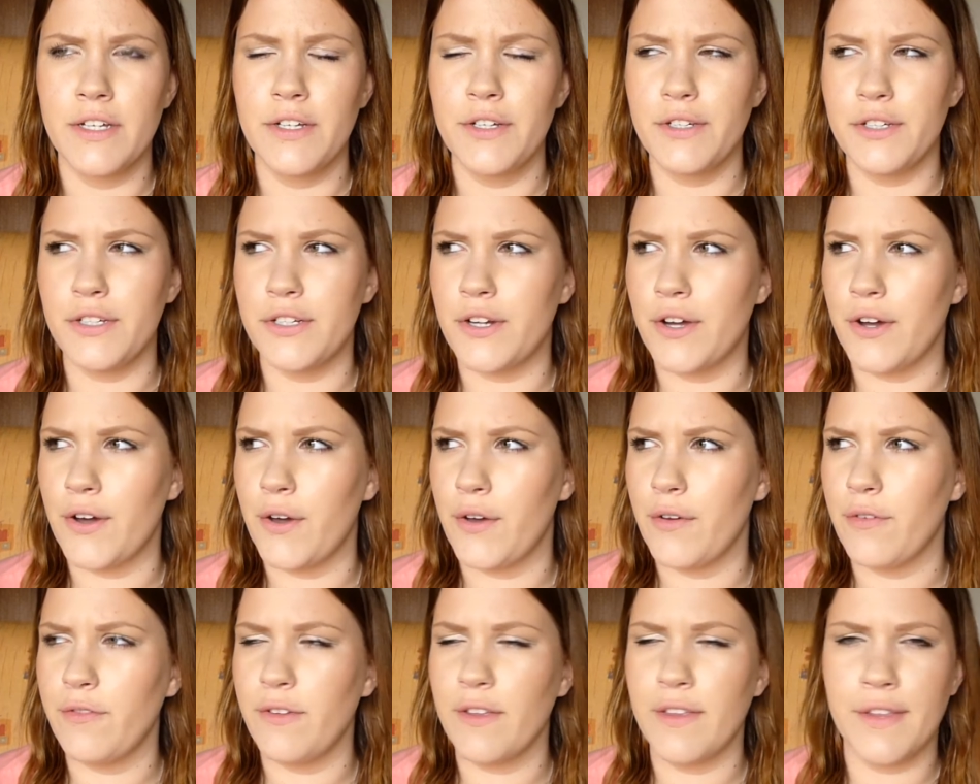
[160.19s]
you
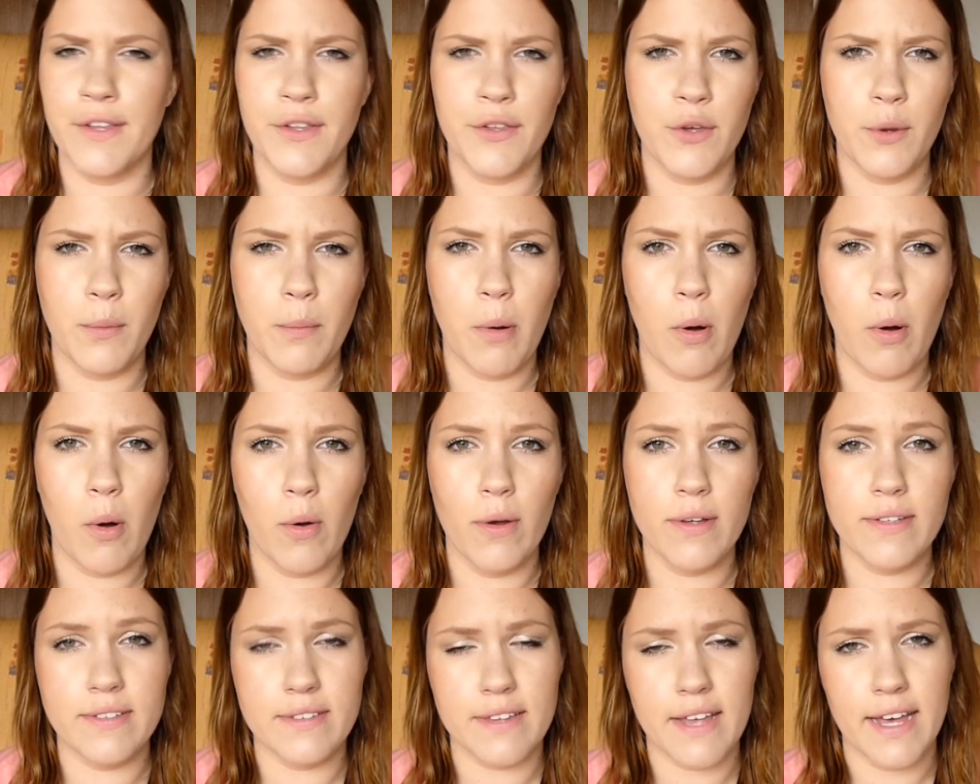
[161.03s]
know, fill in your
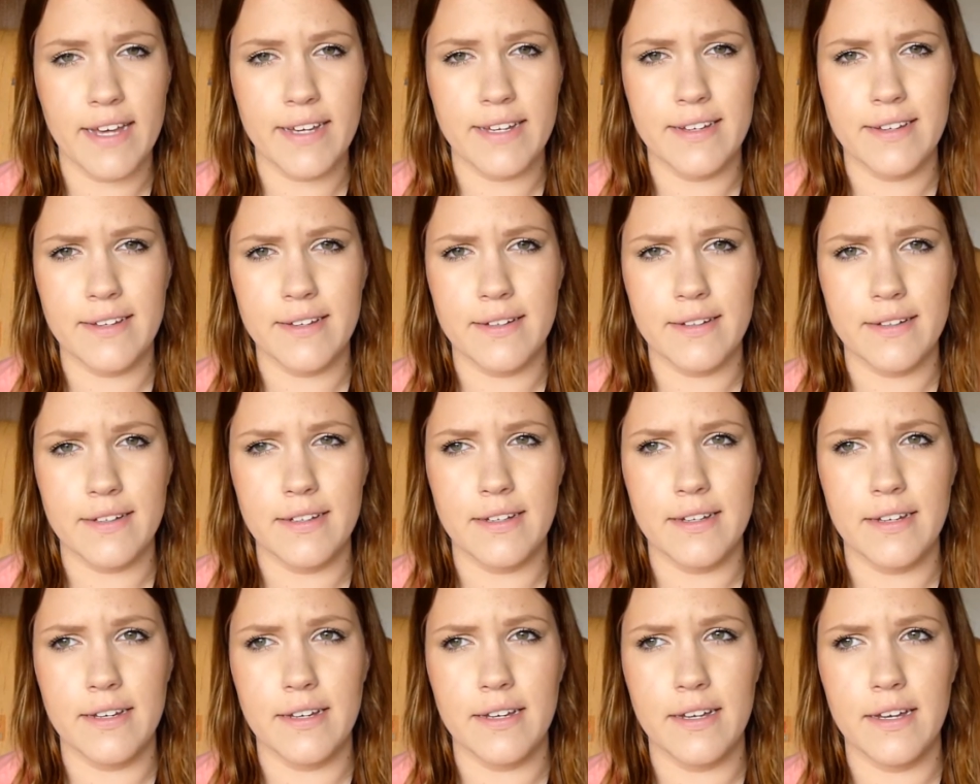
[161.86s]
pores like
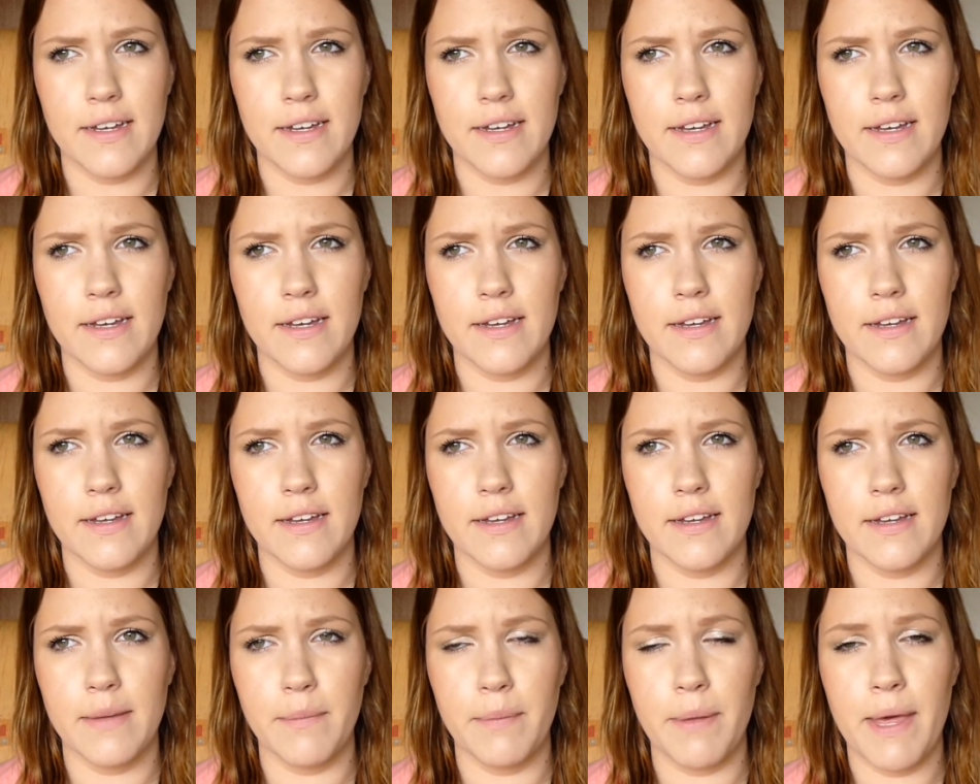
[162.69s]

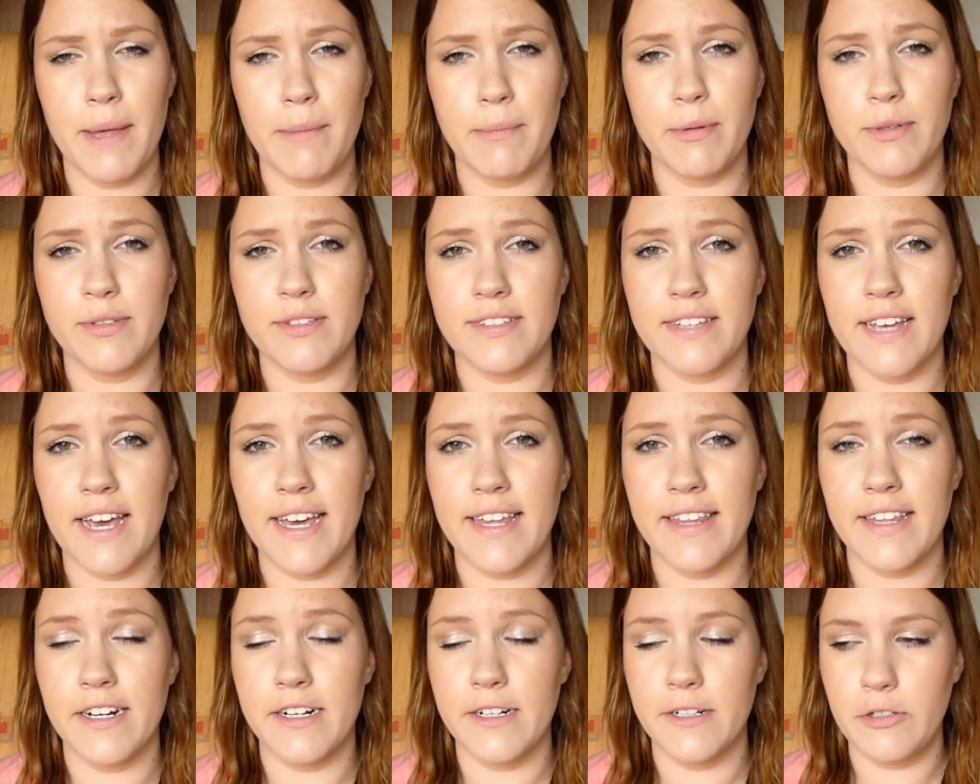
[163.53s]
people say
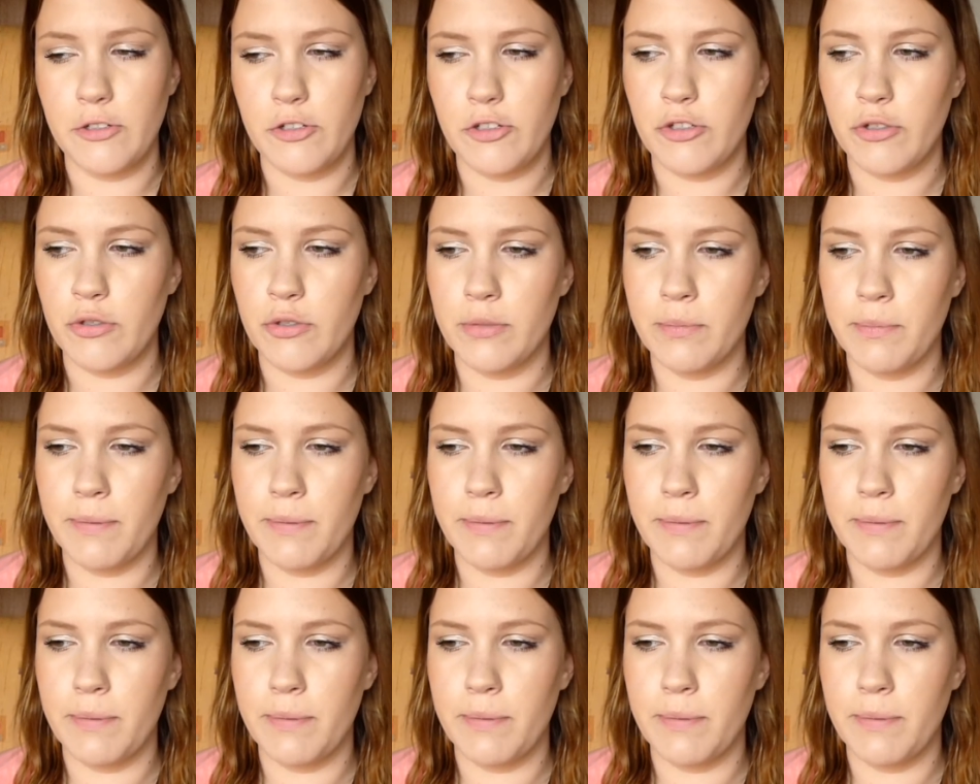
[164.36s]
that it should,